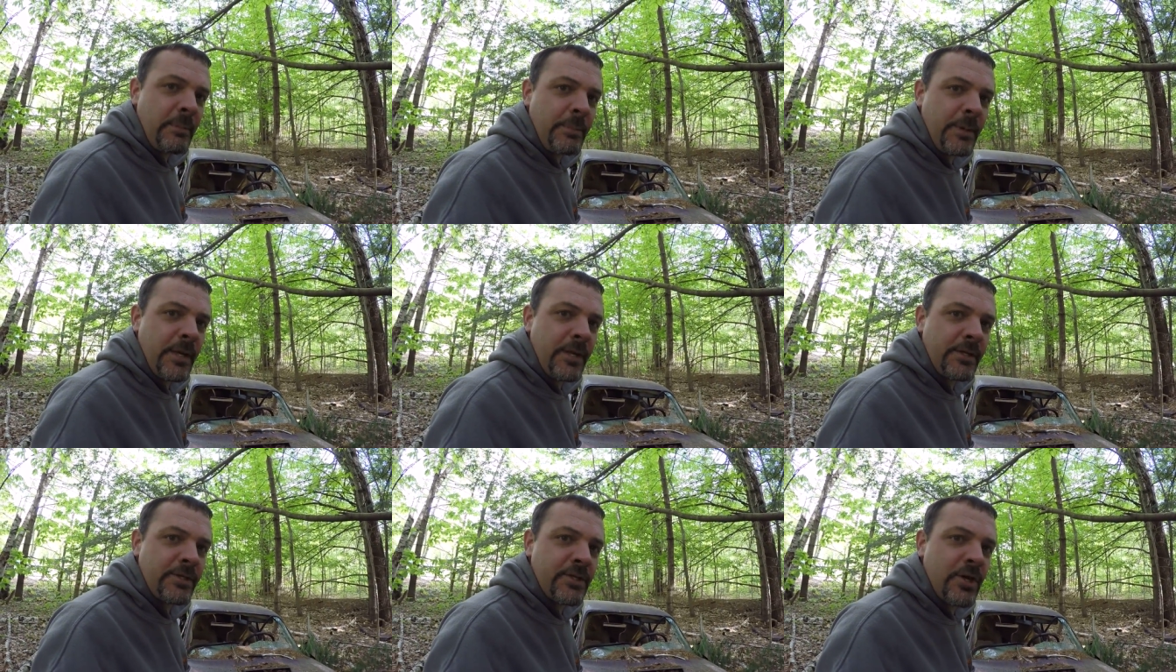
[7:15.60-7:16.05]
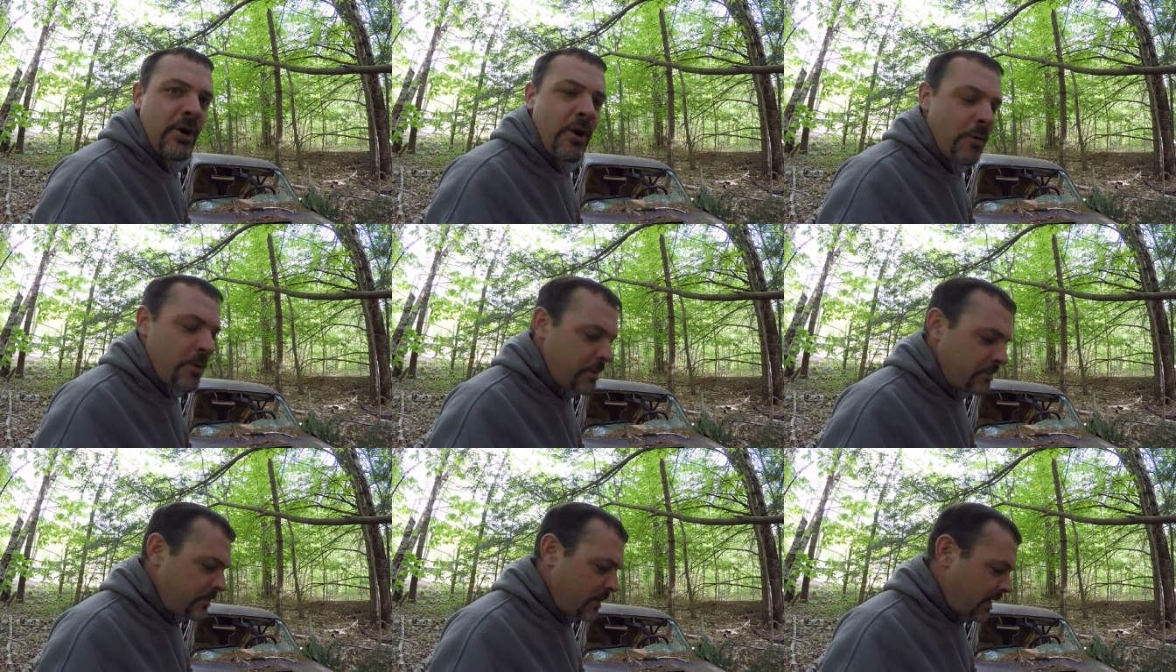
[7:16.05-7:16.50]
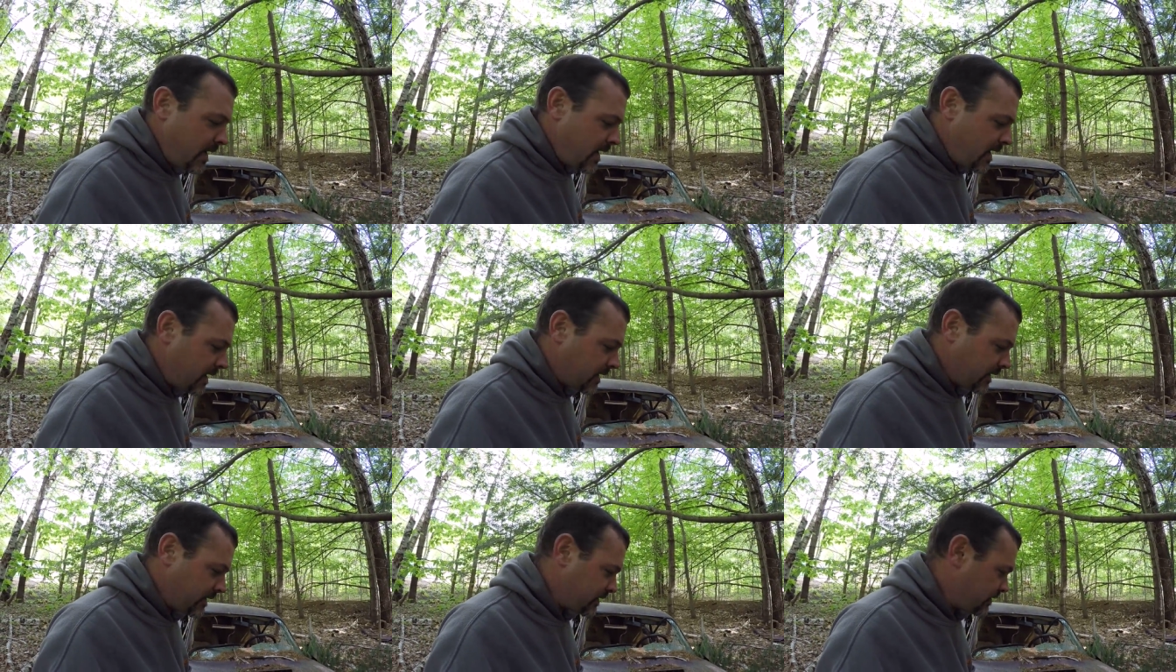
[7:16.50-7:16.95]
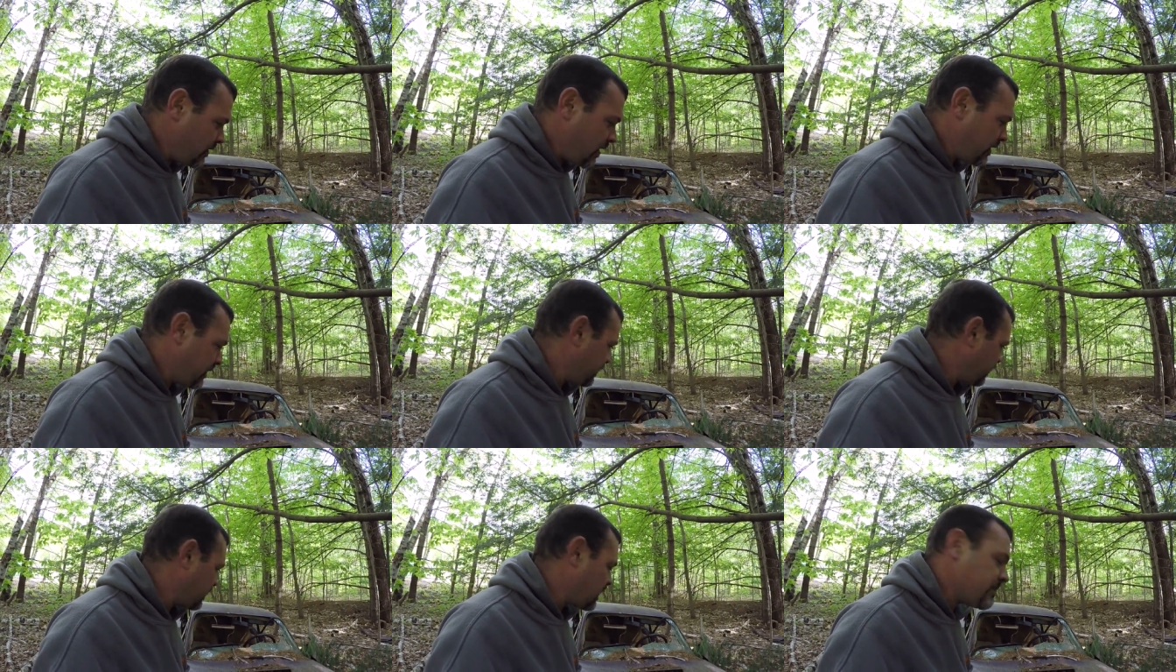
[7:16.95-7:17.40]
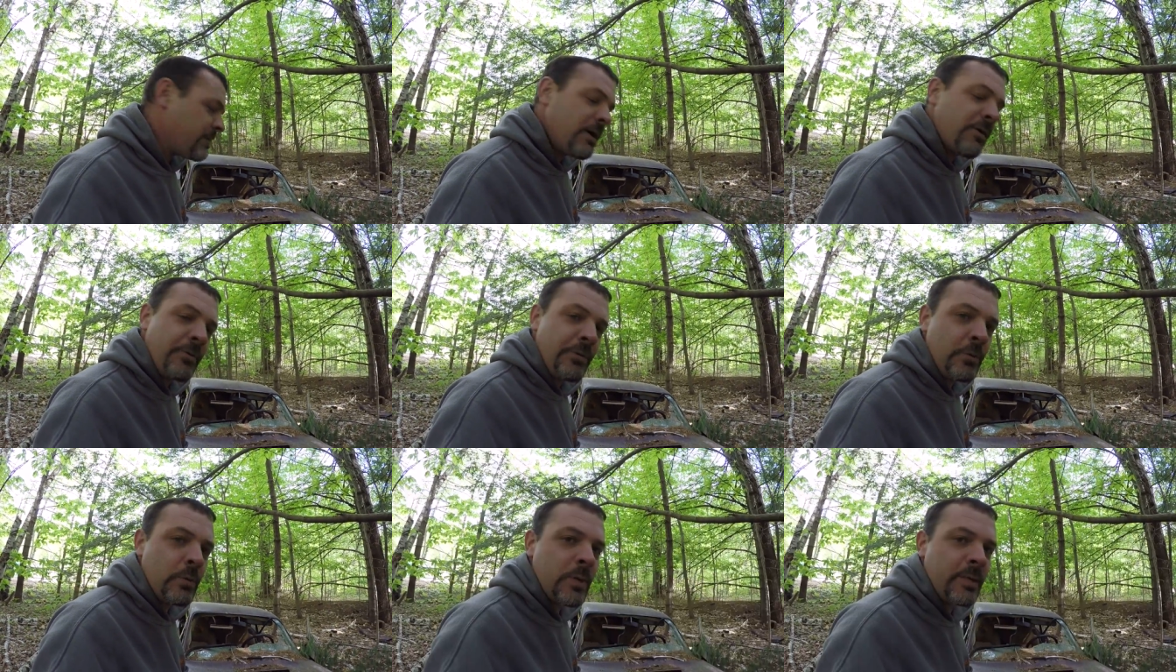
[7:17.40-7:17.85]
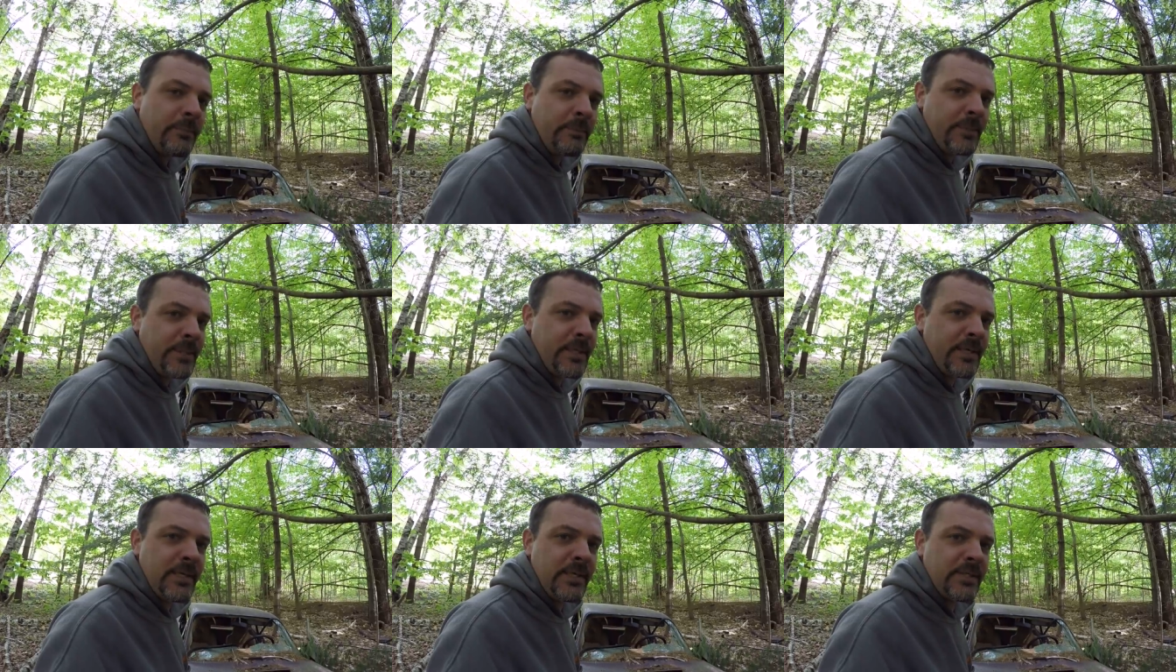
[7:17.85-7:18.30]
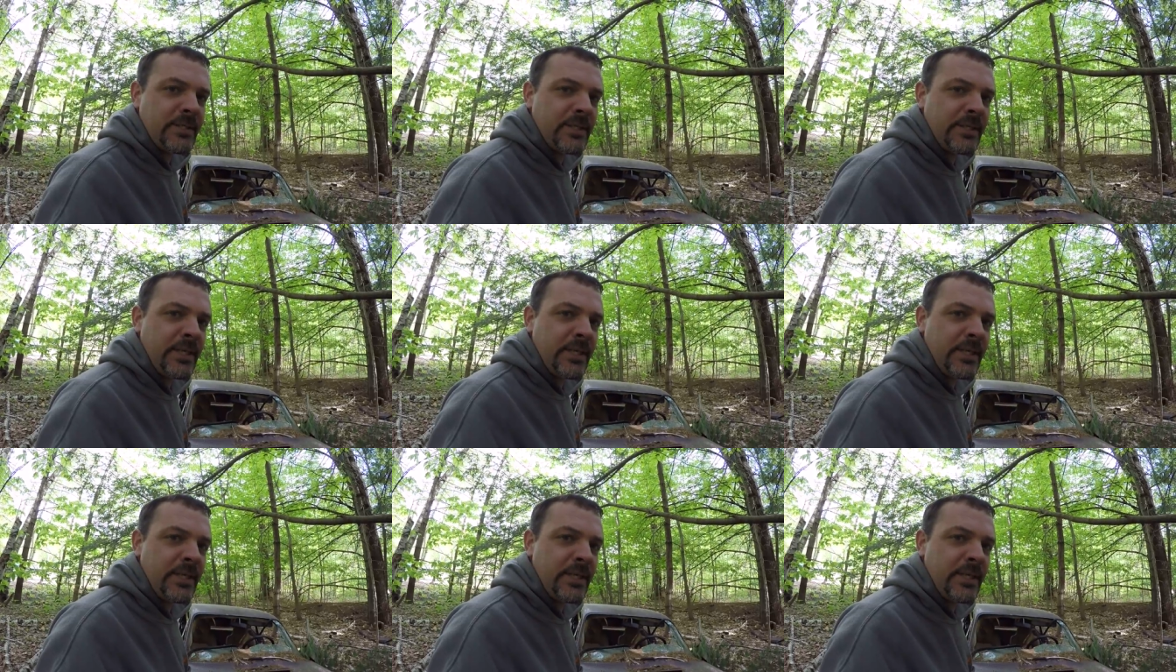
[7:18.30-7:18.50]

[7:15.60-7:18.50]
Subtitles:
up here to tow it back? It's not going to come out in one piece,